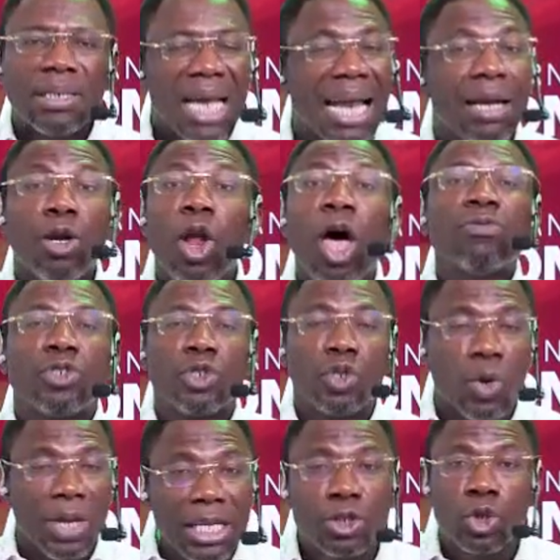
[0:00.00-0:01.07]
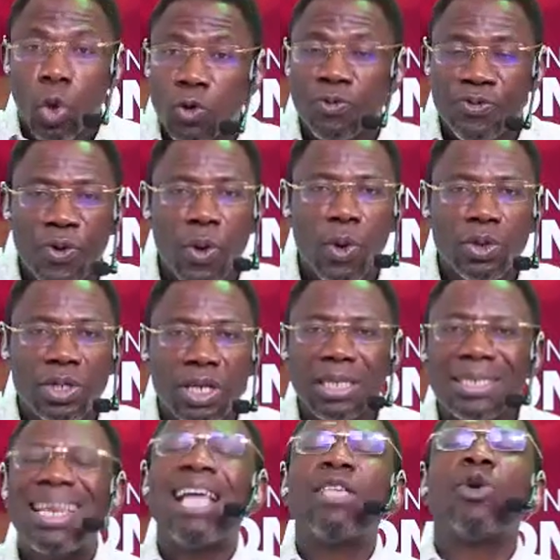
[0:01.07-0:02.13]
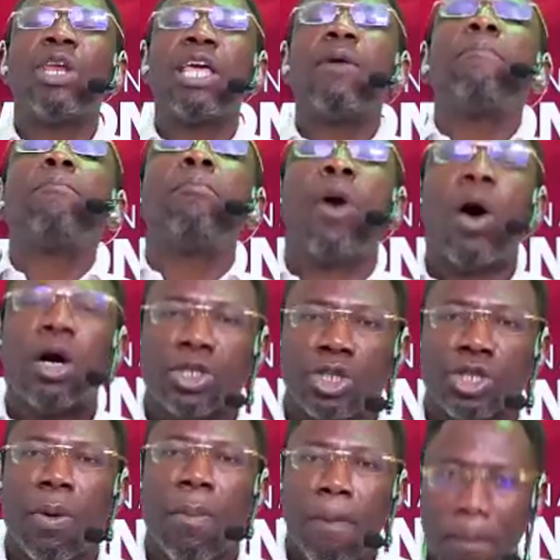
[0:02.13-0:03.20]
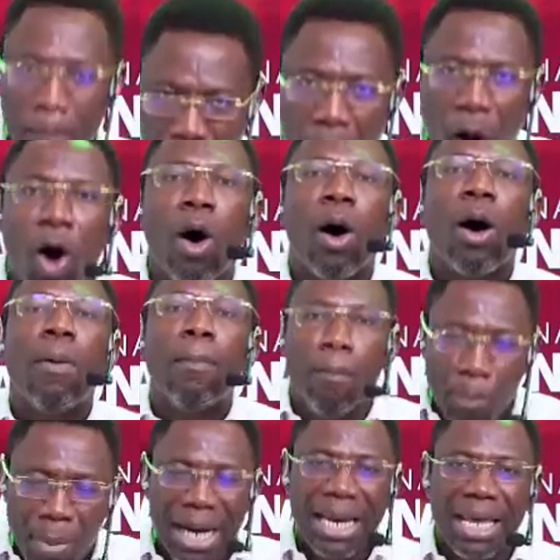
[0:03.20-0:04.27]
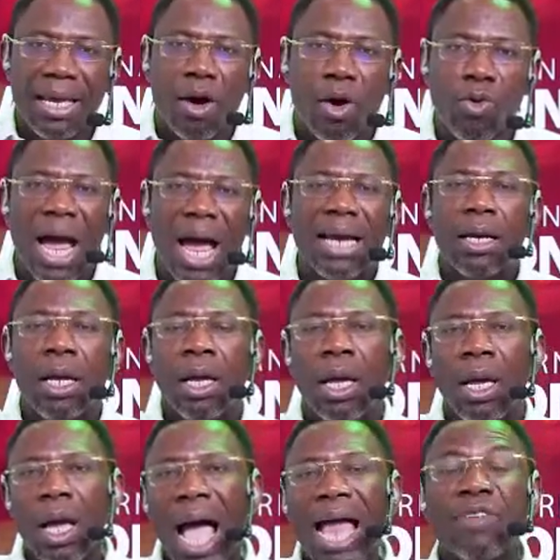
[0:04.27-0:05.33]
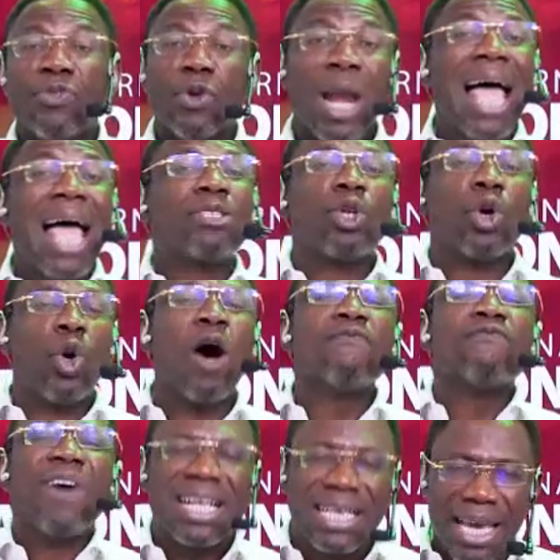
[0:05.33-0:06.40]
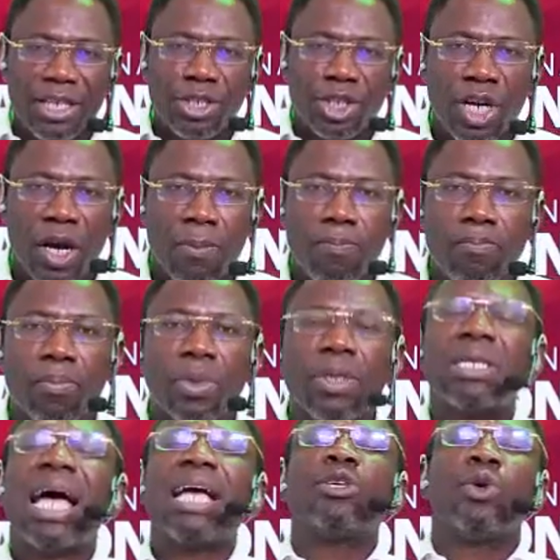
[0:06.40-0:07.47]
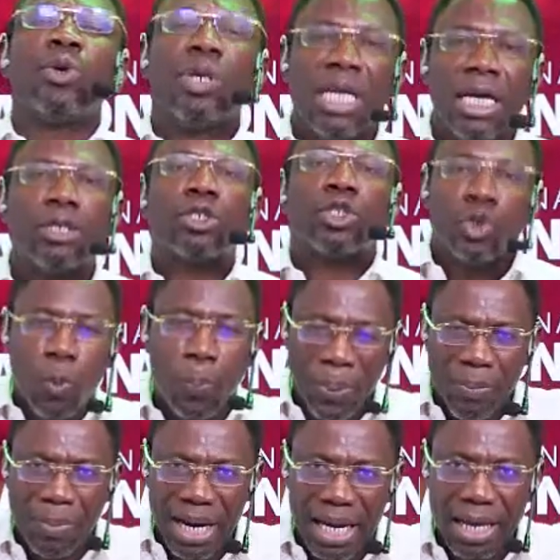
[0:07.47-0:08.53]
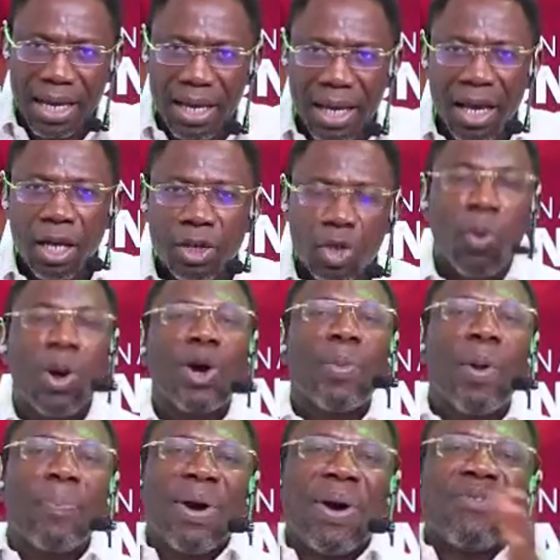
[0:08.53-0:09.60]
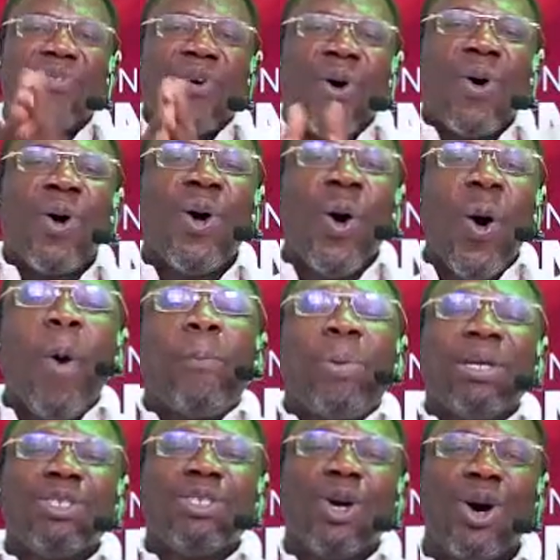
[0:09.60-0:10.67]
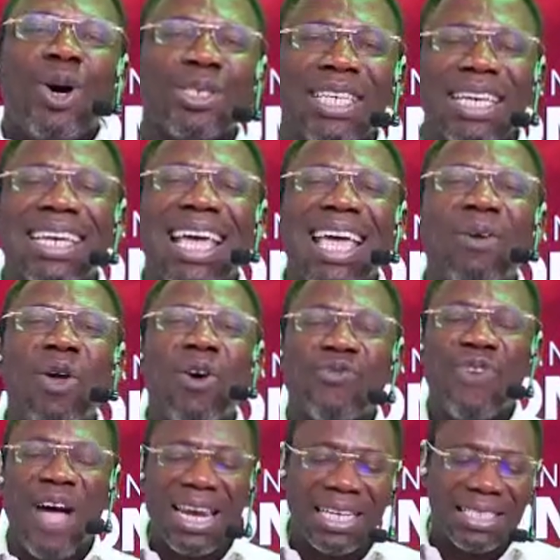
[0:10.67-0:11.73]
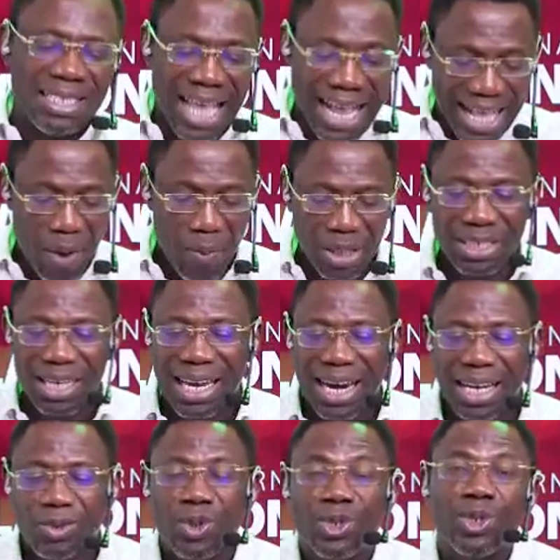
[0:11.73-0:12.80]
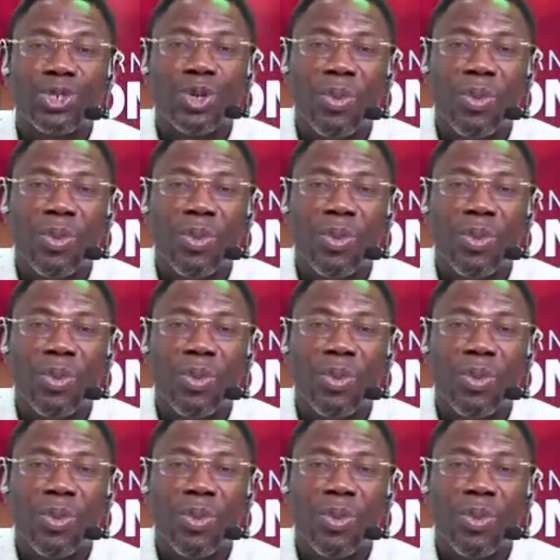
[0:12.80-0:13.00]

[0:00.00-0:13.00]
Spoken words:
that loves to eat good food, then you need much more money. All right. And if you like to go on vacation, then you need super money. So we're going to be praying for open doors in the area of finances. I can't wait to connect with you